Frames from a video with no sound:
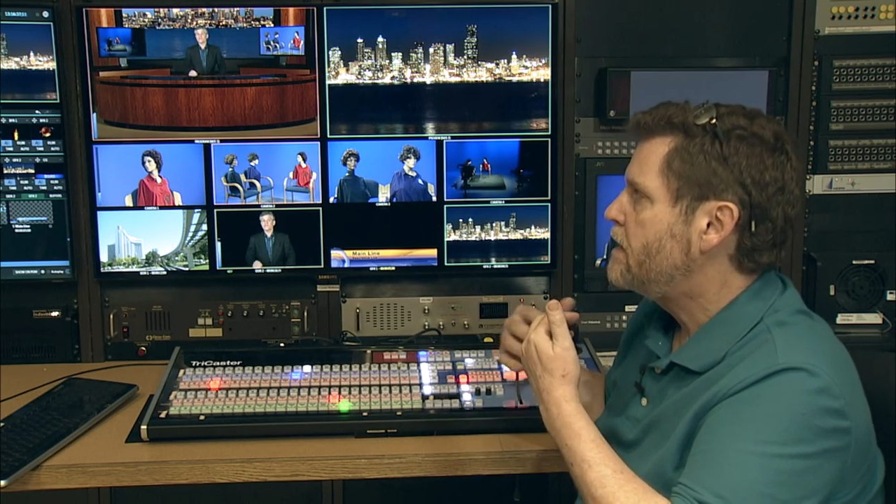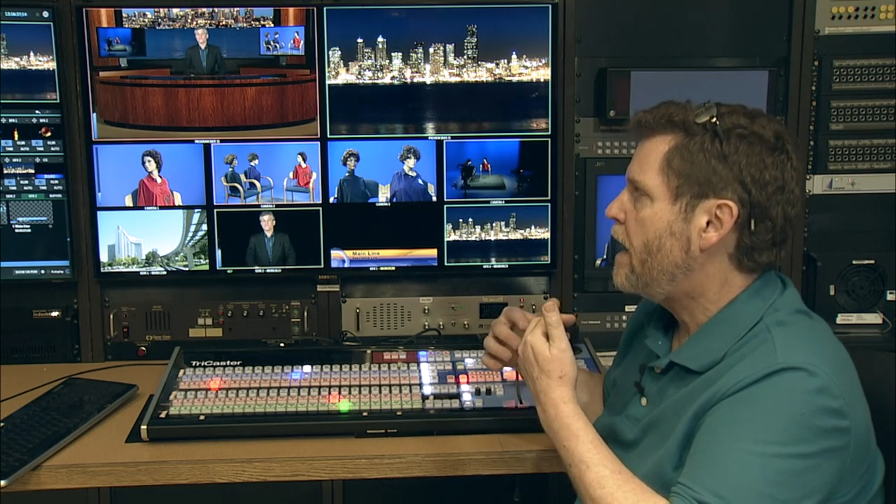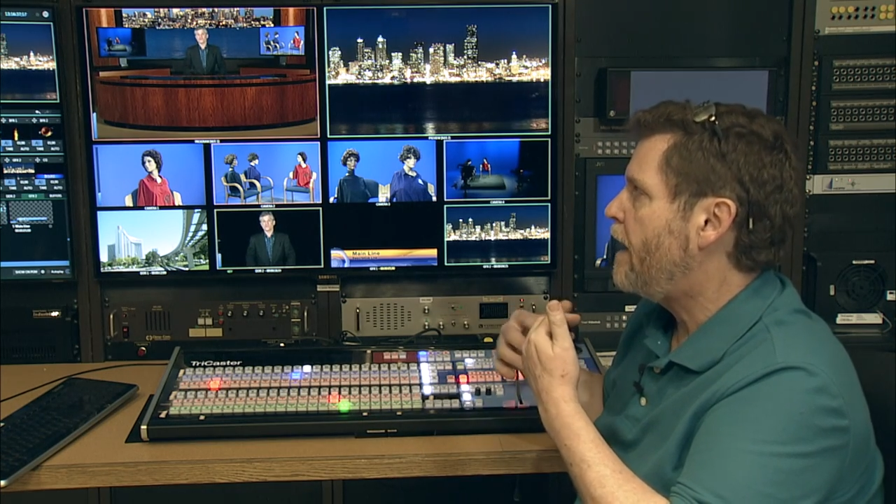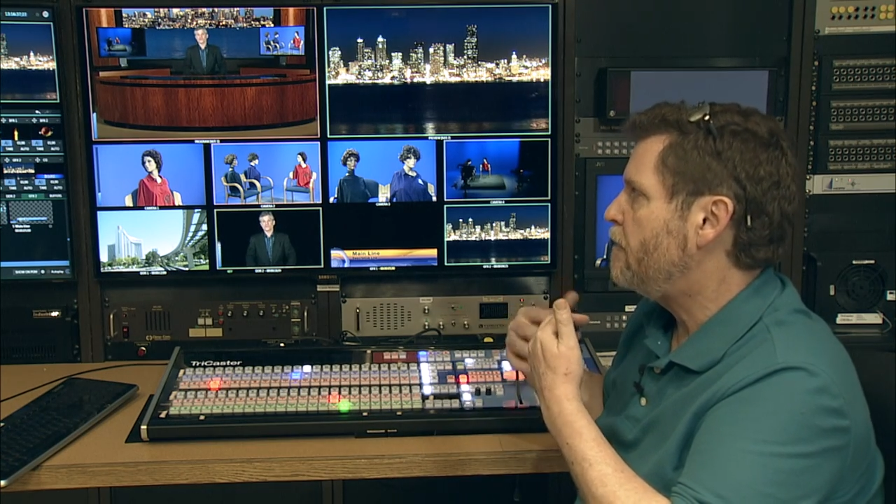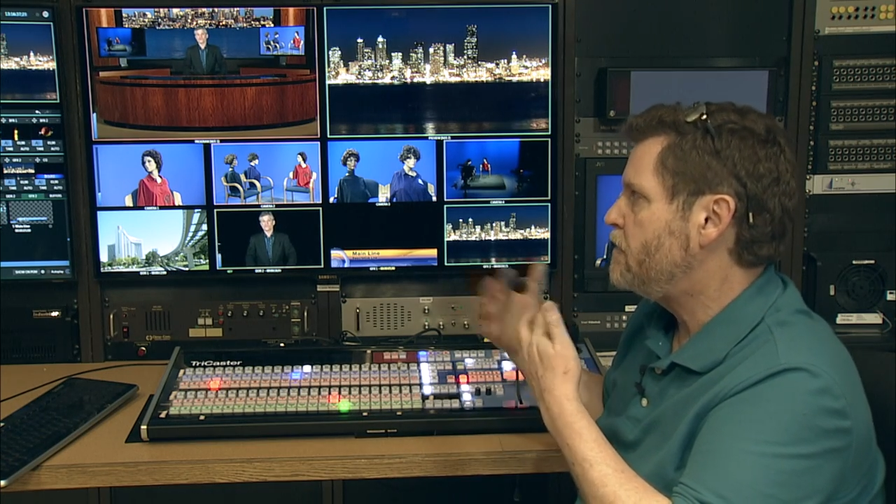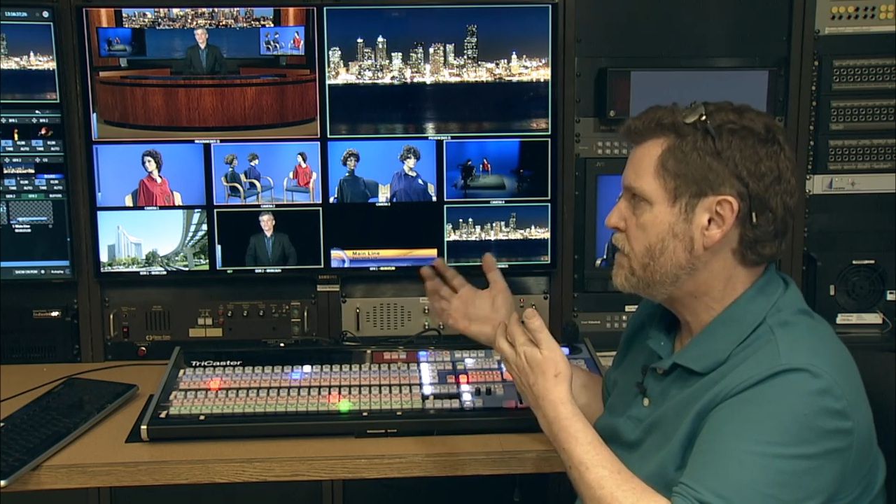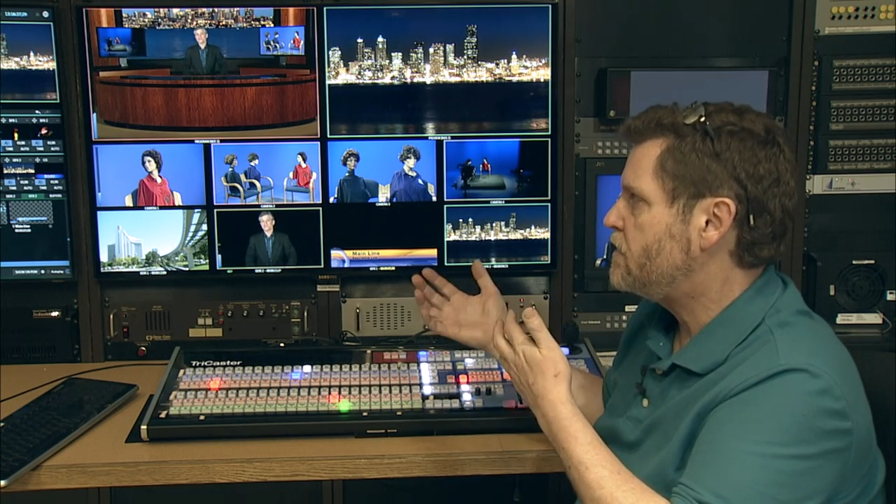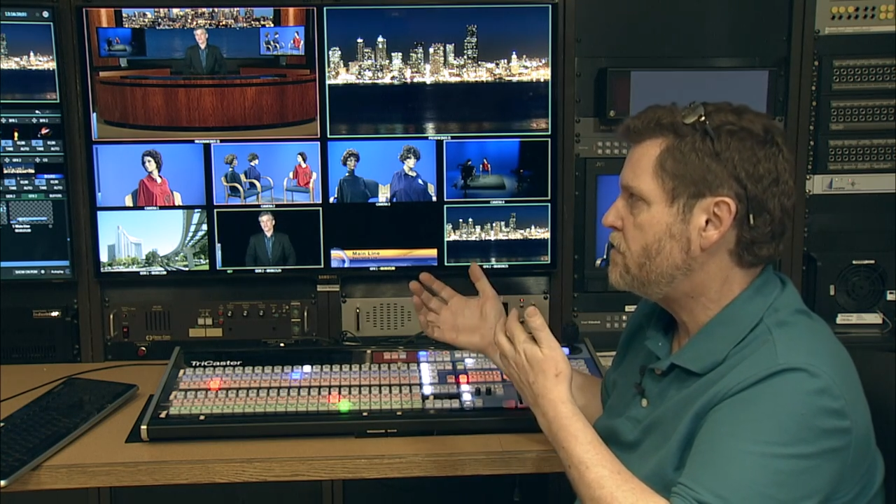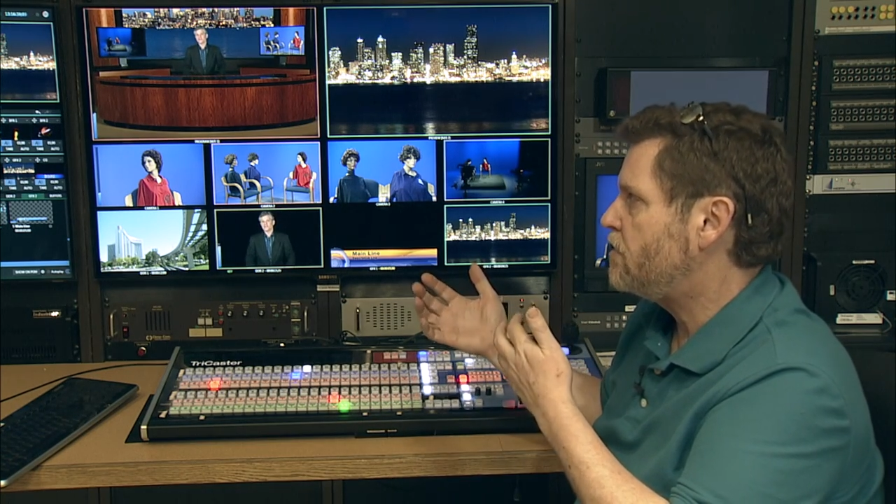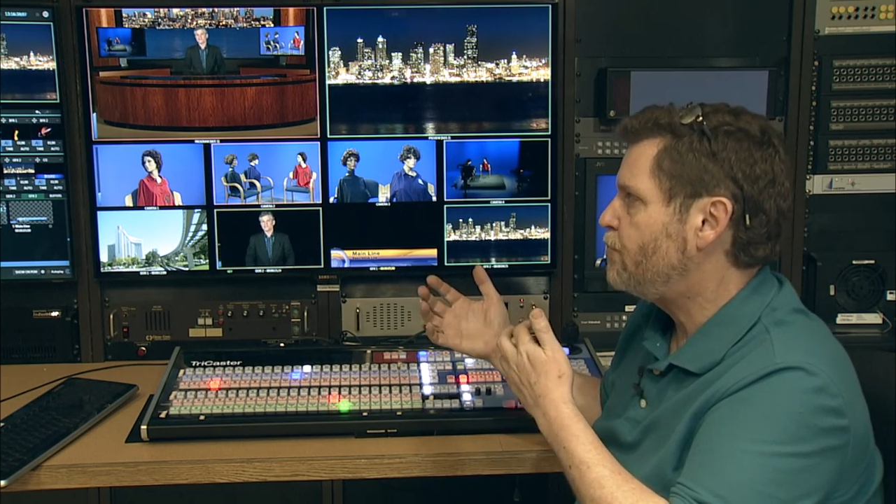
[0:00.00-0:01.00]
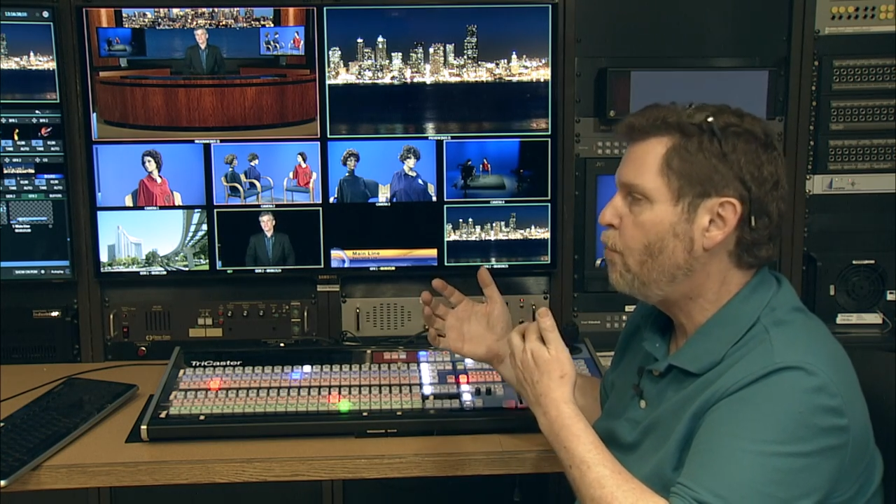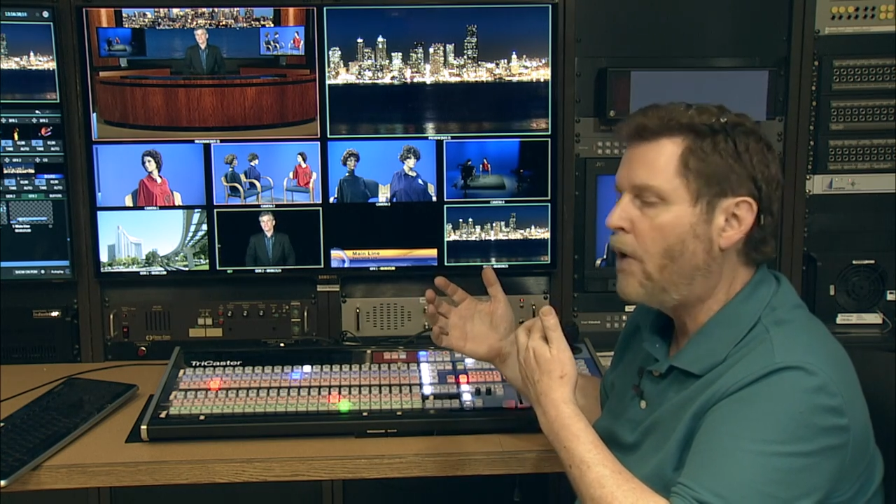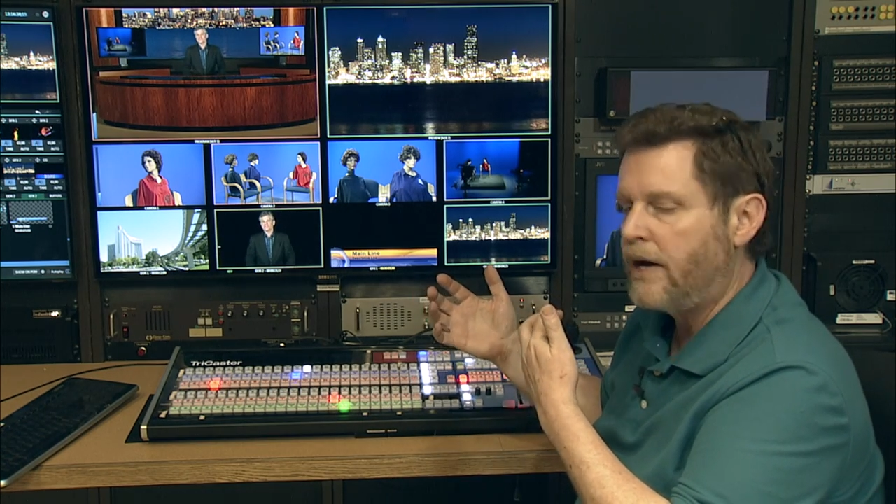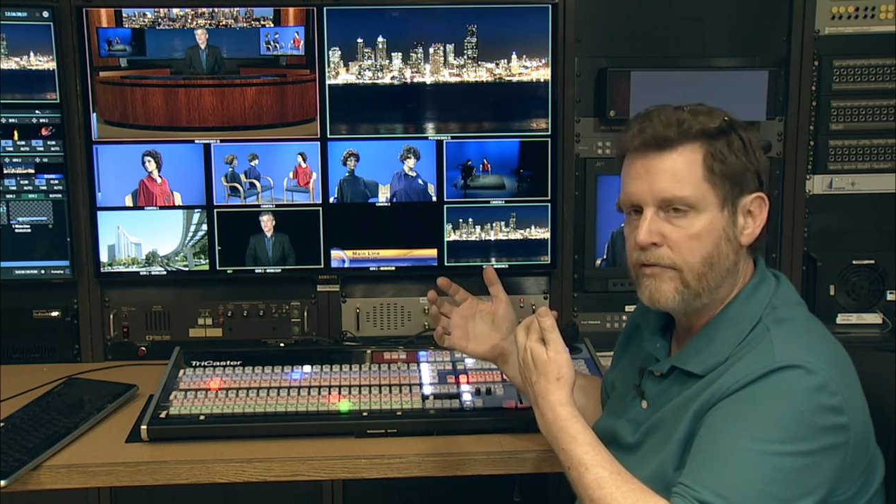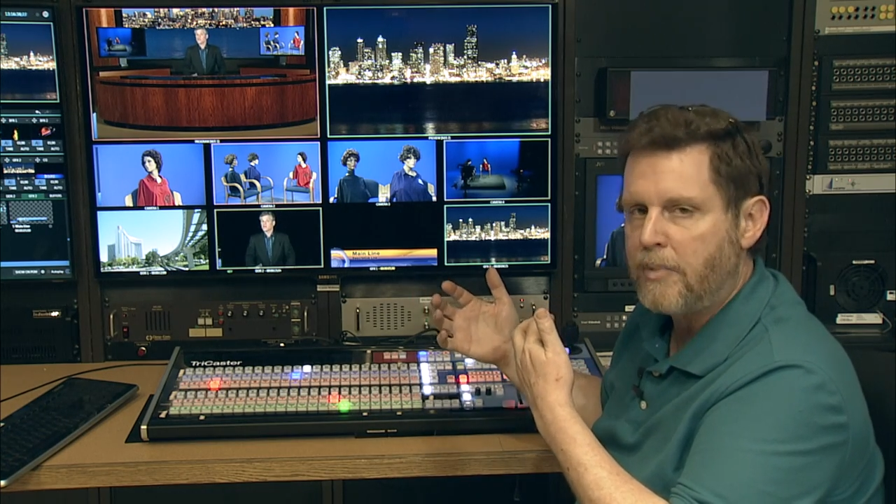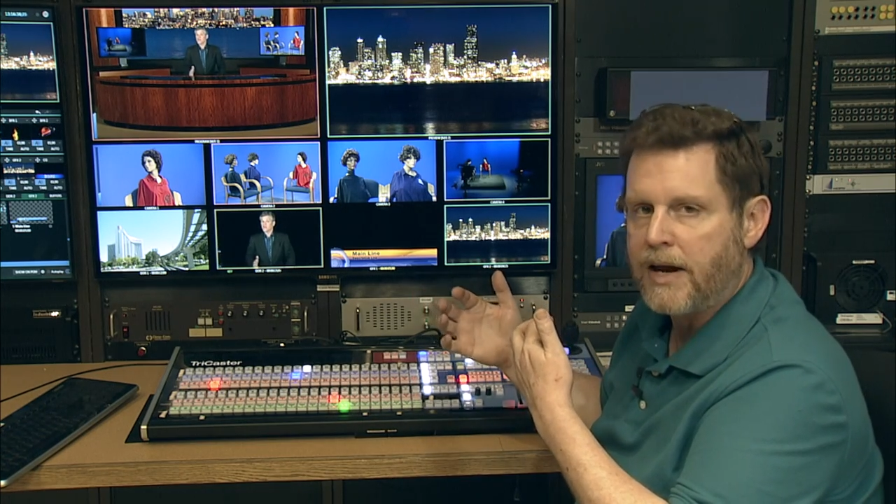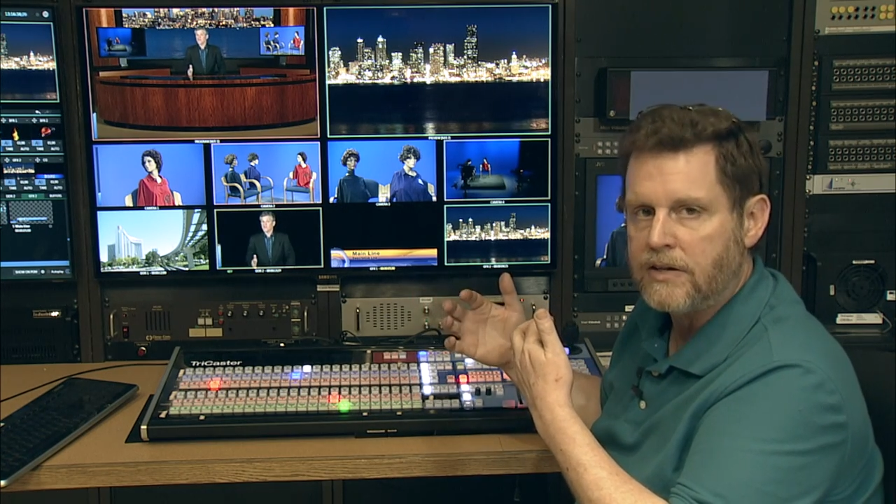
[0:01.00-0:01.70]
Um, this is just one of about